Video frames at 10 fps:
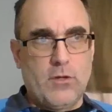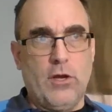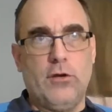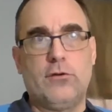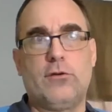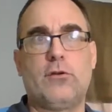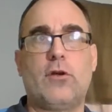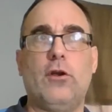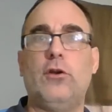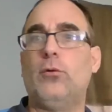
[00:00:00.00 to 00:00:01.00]
gonna
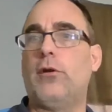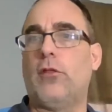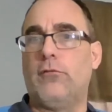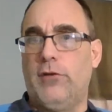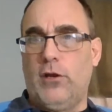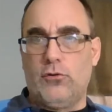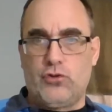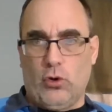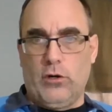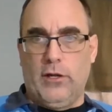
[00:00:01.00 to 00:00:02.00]
gonna do another video
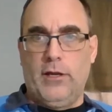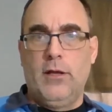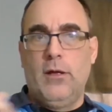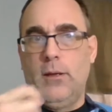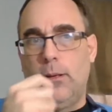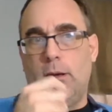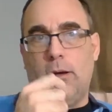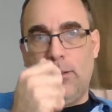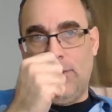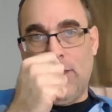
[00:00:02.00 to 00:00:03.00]
shortly,
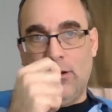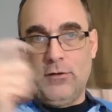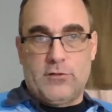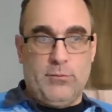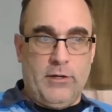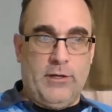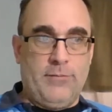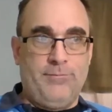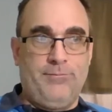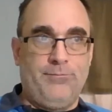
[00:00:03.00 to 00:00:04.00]
uh, and that'll
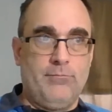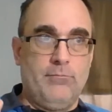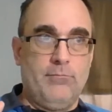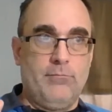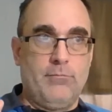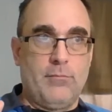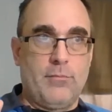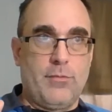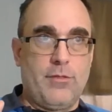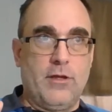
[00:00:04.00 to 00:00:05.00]
explain
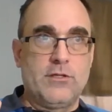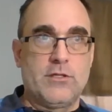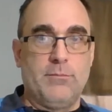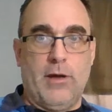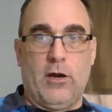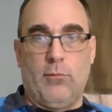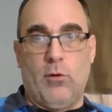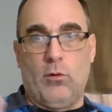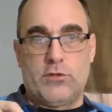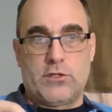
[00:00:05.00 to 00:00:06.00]
things in better
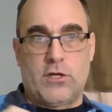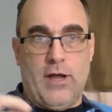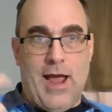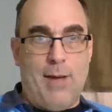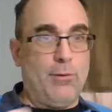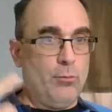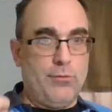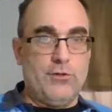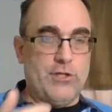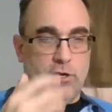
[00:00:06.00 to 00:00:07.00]
about what's gonna happen with
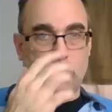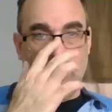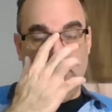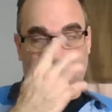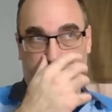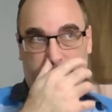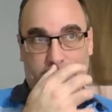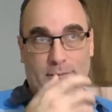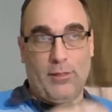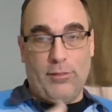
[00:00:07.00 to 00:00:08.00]
the channel. I, I've
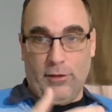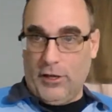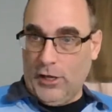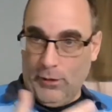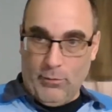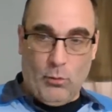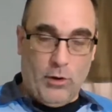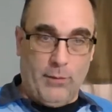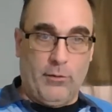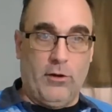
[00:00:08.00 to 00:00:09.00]
been thinking about what
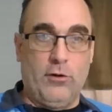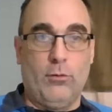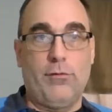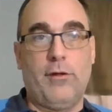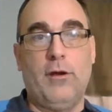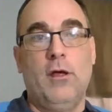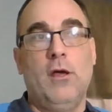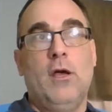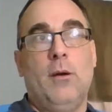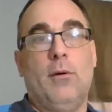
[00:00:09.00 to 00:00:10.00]
I'm gonna do with it,
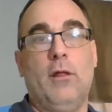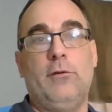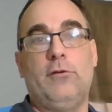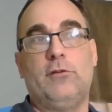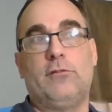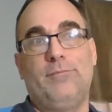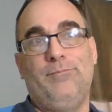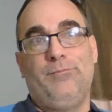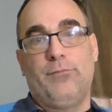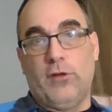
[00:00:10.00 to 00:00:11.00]
but let me just
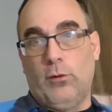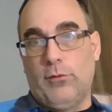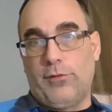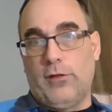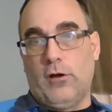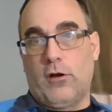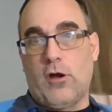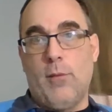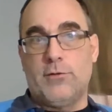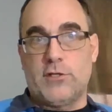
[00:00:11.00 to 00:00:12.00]
deal with the
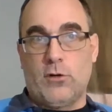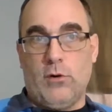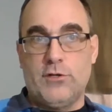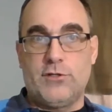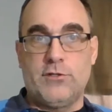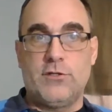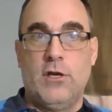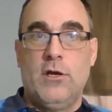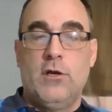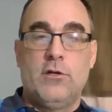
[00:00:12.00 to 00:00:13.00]
comments and questions.
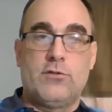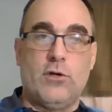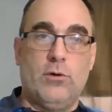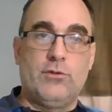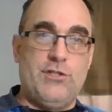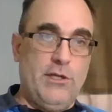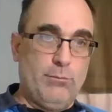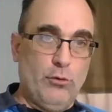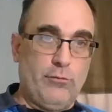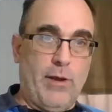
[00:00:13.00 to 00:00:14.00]
So G
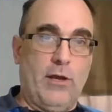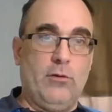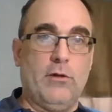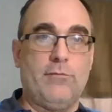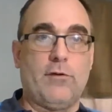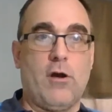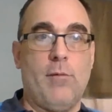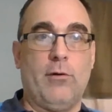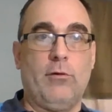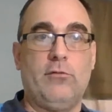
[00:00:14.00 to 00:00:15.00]
Bluesman, you left a
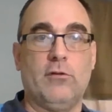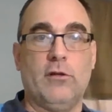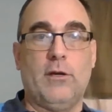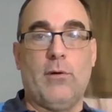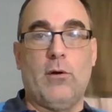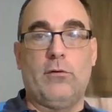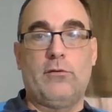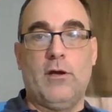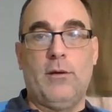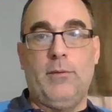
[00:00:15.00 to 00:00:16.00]
comment recently about
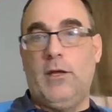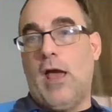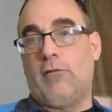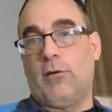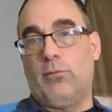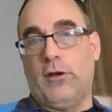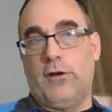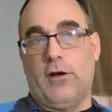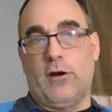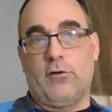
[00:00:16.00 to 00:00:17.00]
uh, me having played a
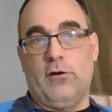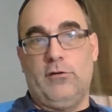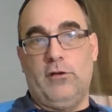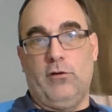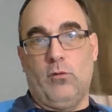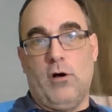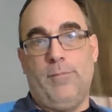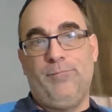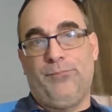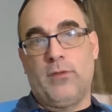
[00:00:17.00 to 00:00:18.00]
doctor on T V.
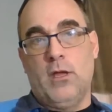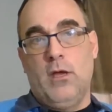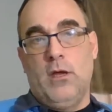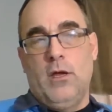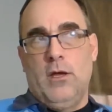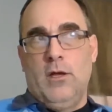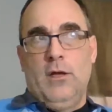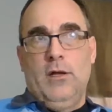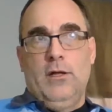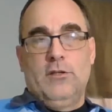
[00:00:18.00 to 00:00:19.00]
Well,
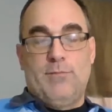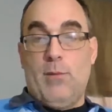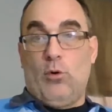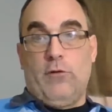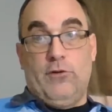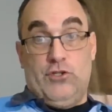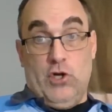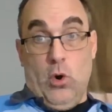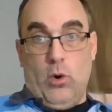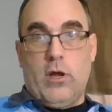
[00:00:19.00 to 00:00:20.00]
it's been more of a
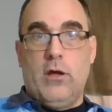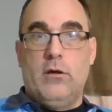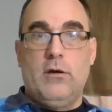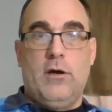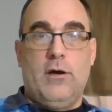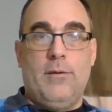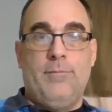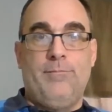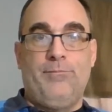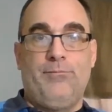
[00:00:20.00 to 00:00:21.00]
joke.
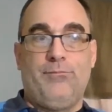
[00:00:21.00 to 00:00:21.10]
Um,